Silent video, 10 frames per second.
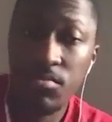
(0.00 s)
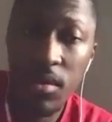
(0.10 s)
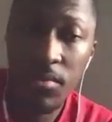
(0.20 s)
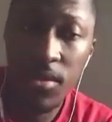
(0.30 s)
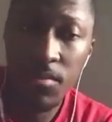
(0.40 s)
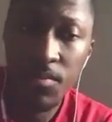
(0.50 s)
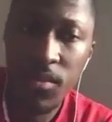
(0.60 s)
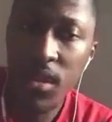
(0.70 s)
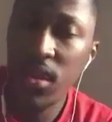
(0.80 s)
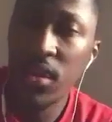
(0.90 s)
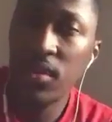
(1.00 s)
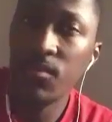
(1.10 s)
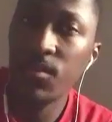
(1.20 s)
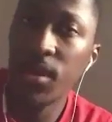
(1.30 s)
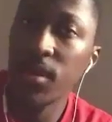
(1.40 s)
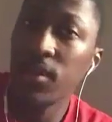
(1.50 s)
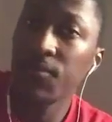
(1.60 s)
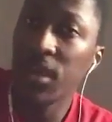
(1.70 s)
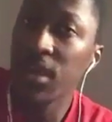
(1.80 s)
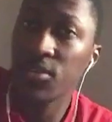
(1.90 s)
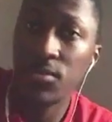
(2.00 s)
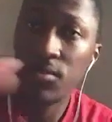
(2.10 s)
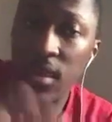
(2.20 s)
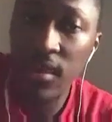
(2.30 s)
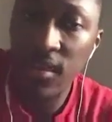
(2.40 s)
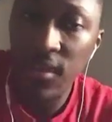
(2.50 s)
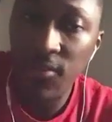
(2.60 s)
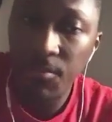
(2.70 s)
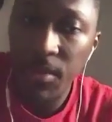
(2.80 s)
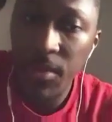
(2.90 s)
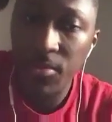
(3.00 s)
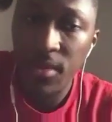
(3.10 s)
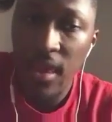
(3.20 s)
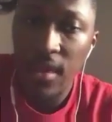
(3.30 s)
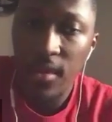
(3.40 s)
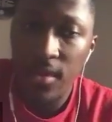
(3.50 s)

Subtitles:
I mean, any other advice you'd rather give people that